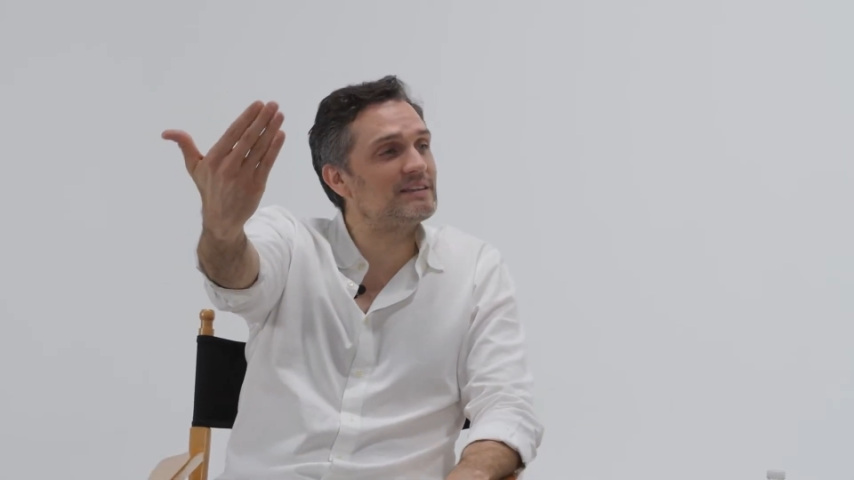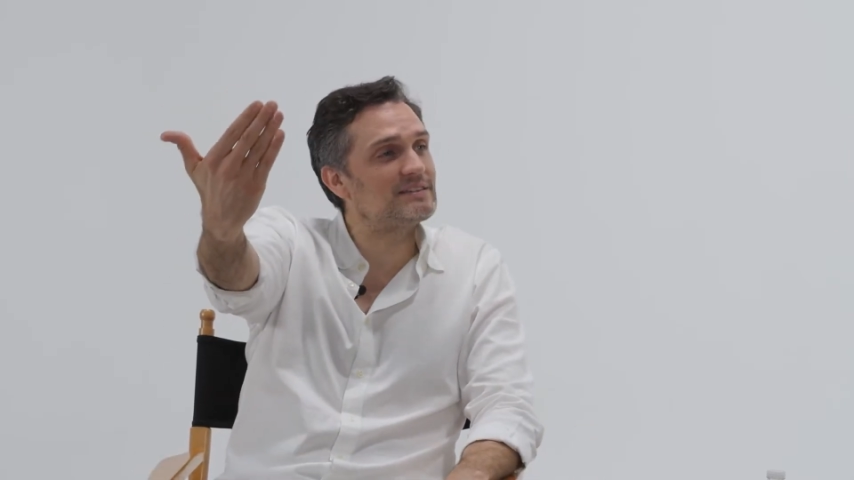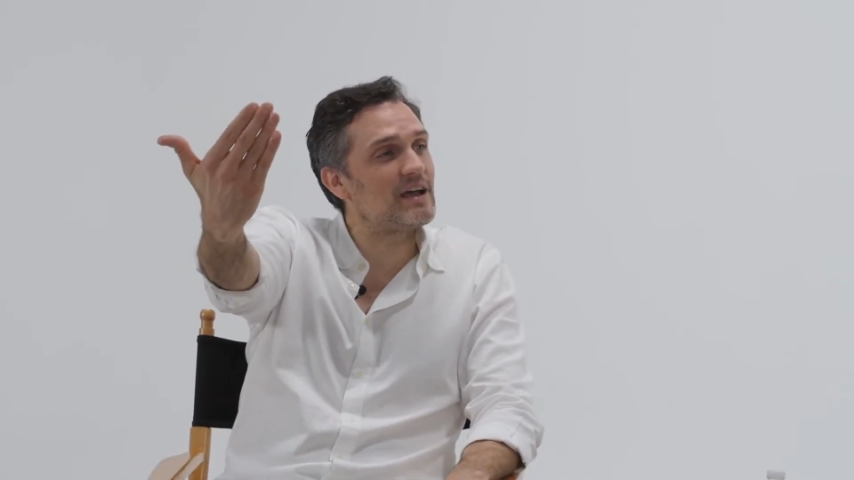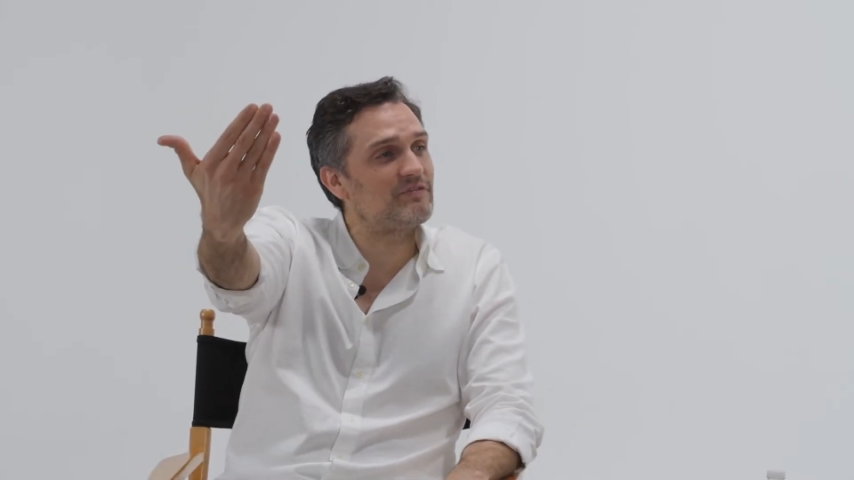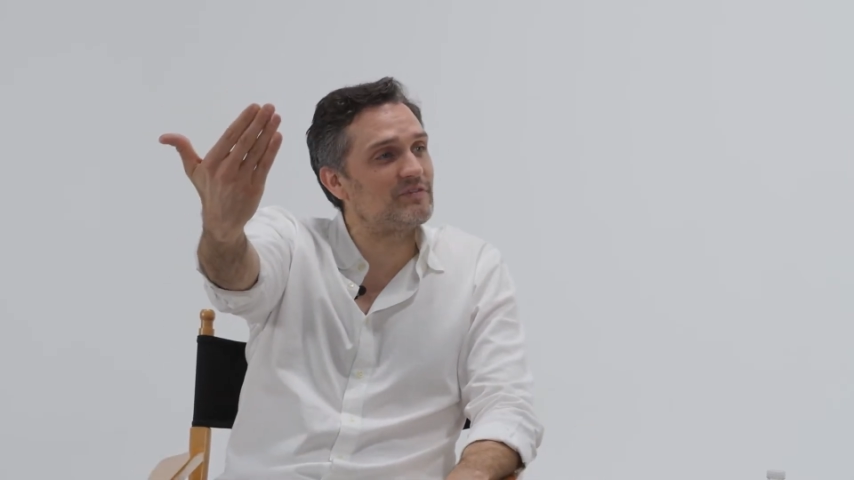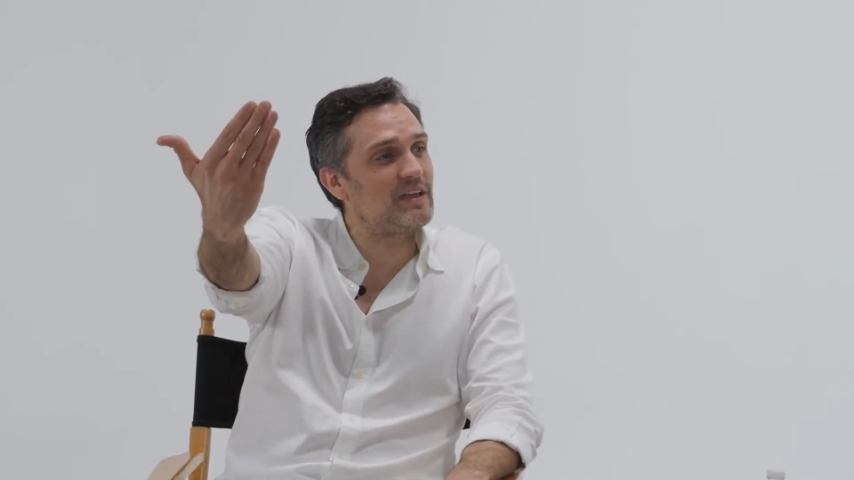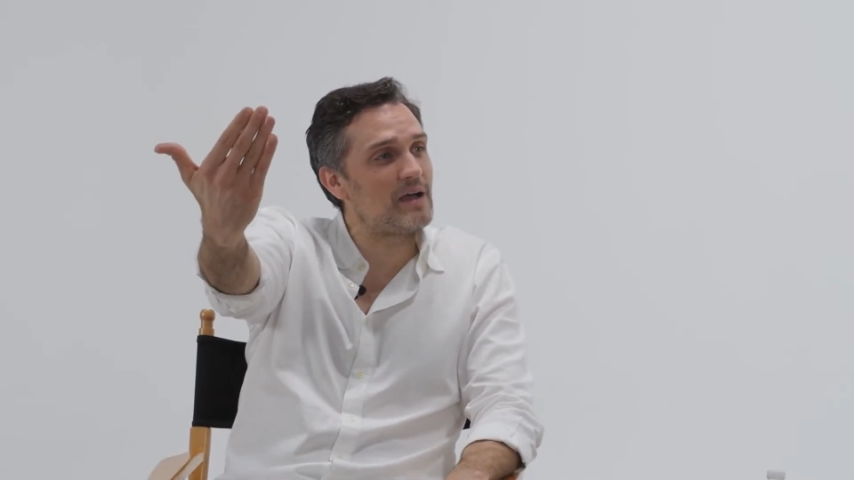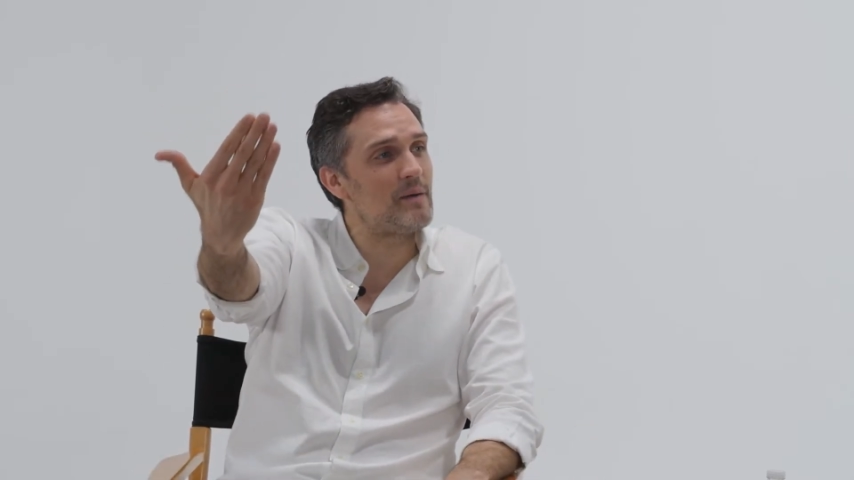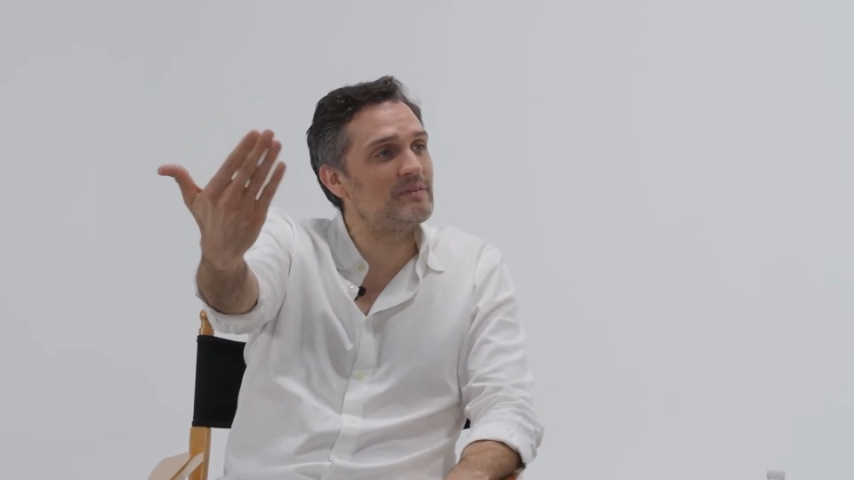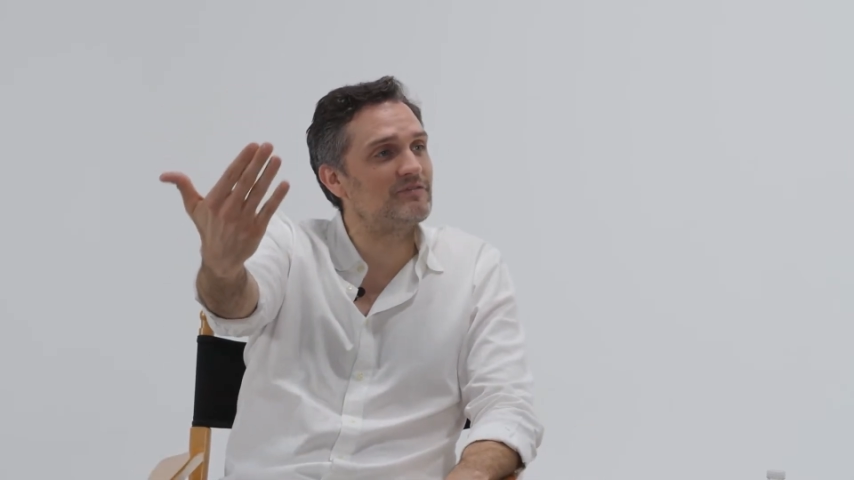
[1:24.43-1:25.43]
stuff
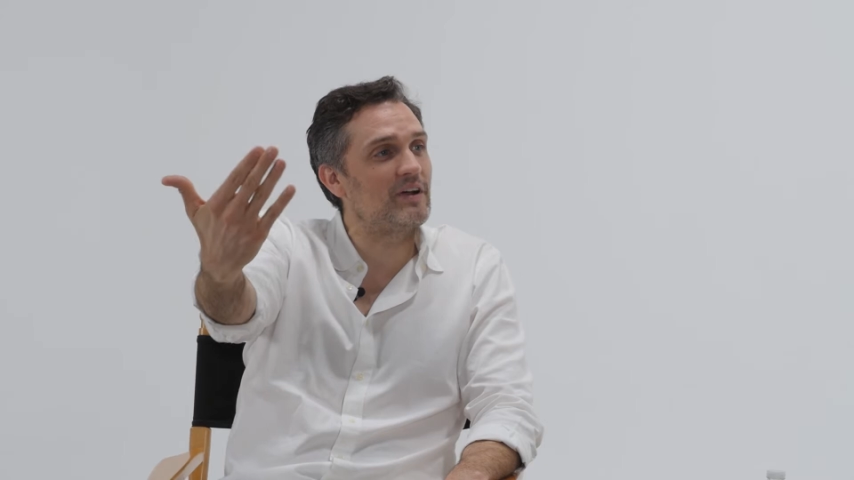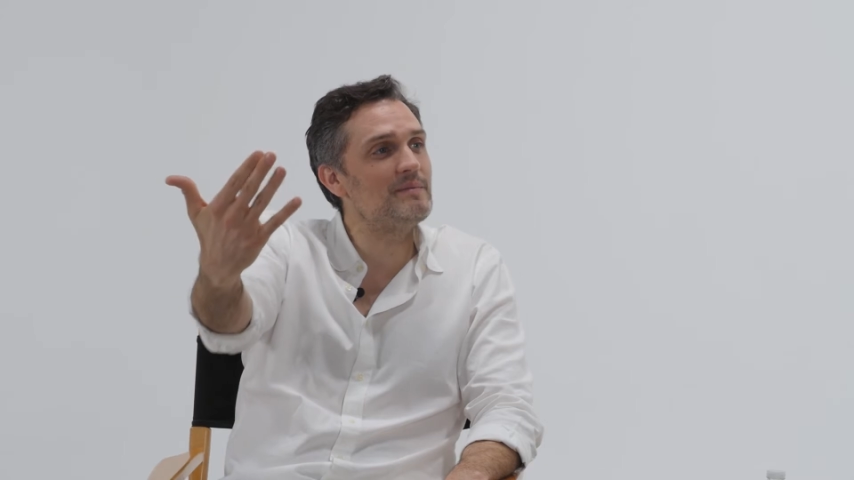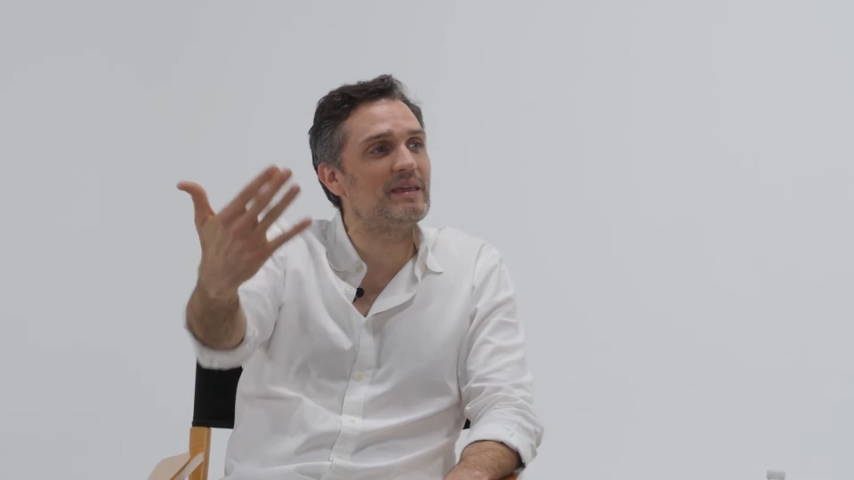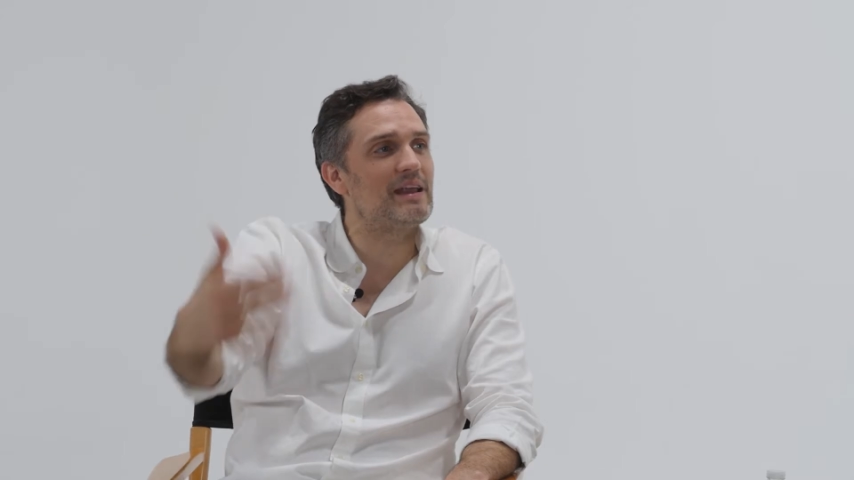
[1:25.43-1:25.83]
up in front of me,